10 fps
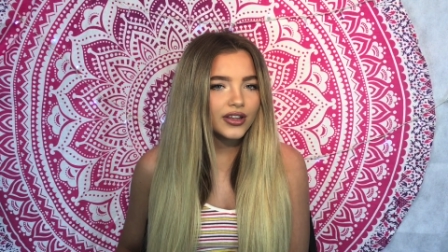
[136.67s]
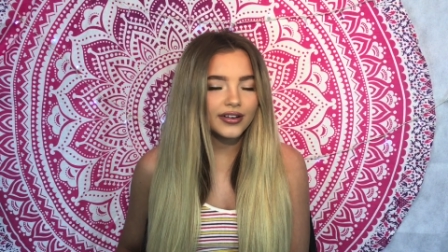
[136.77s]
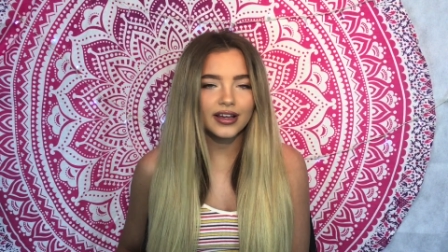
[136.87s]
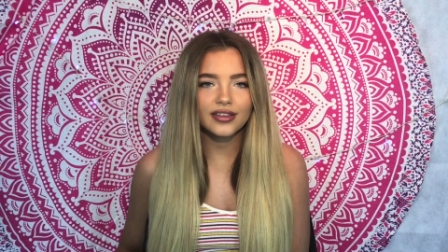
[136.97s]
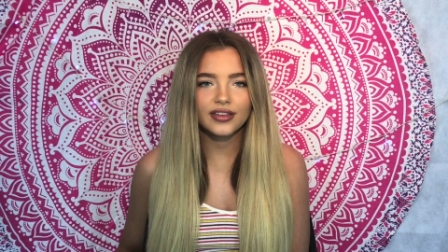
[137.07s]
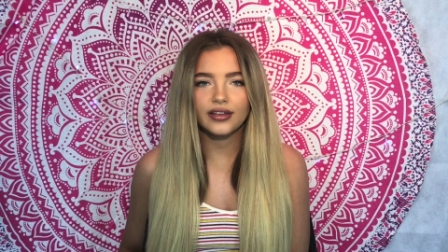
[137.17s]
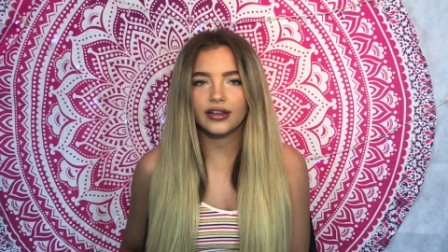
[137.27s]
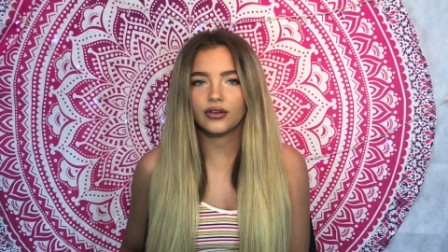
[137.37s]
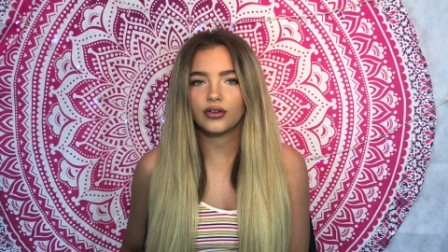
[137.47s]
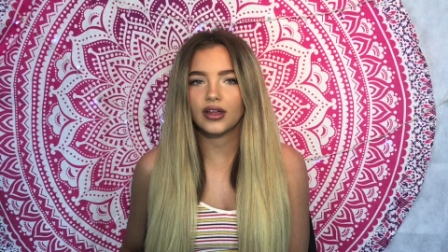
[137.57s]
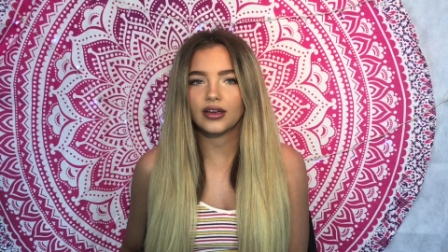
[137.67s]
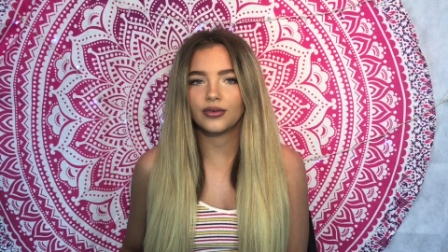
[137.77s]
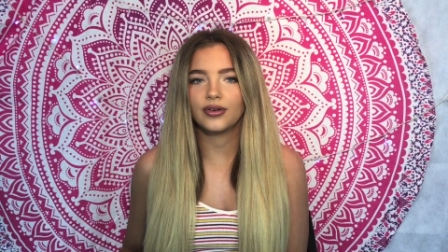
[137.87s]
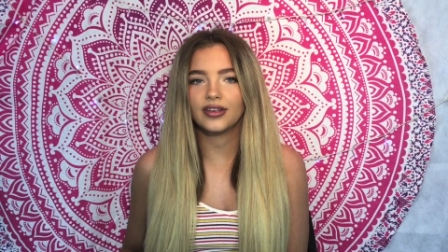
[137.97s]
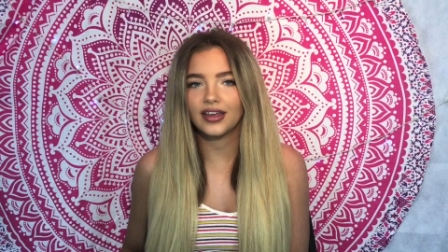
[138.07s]
They're like the little,
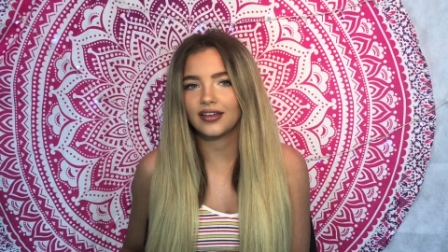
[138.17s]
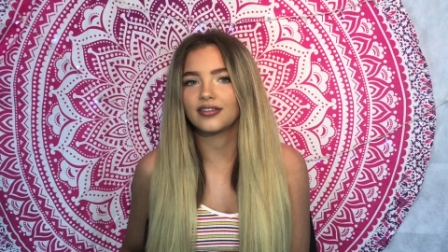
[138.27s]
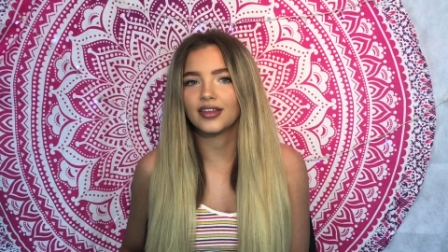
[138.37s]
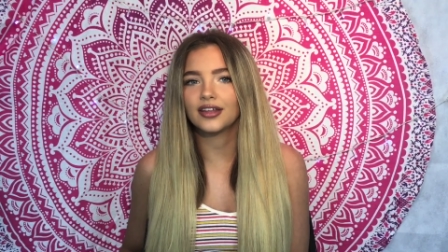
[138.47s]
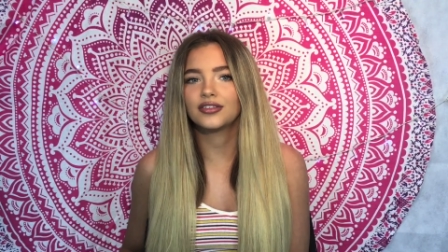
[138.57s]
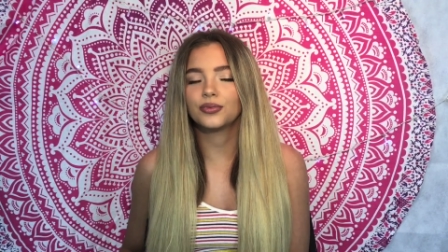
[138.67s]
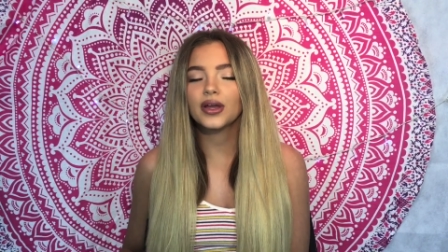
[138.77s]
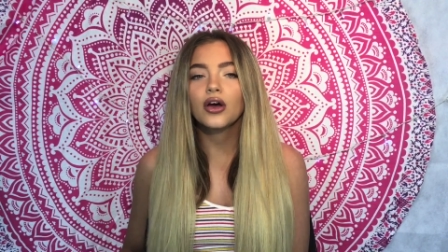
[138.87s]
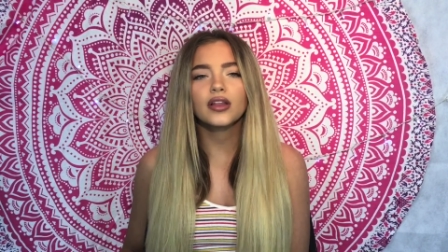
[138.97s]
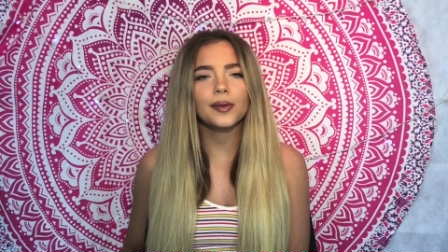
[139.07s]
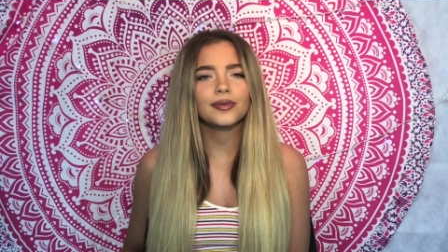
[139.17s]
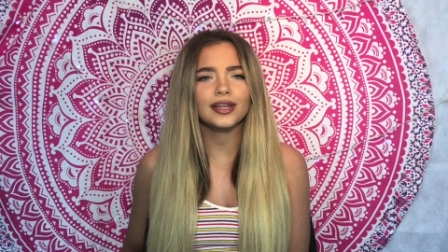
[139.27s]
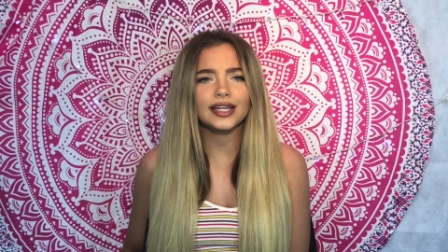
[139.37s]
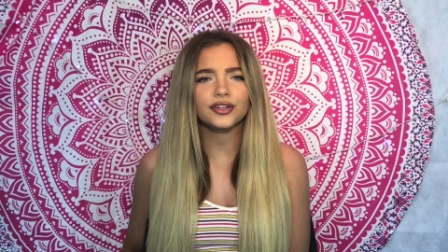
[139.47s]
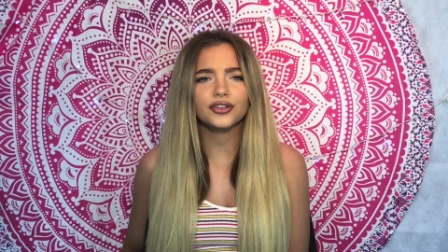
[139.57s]
like, yeah, we call them
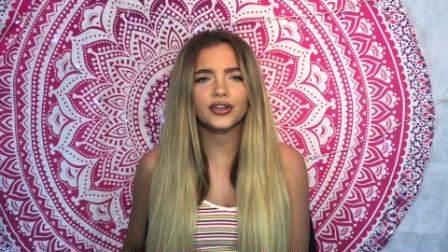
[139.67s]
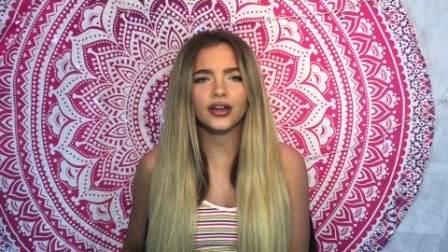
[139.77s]
slaters.